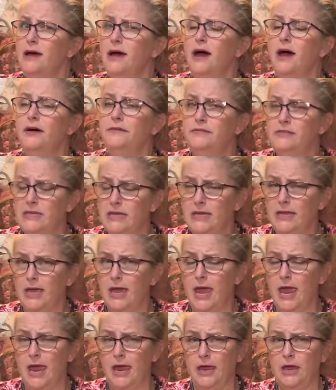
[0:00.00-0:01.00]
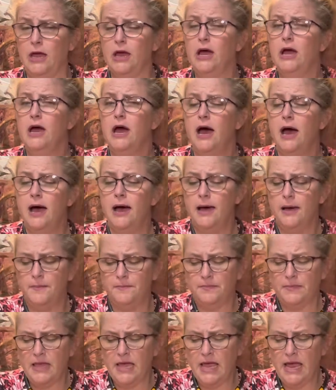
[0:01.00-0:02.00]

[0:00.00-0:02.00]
of decay. And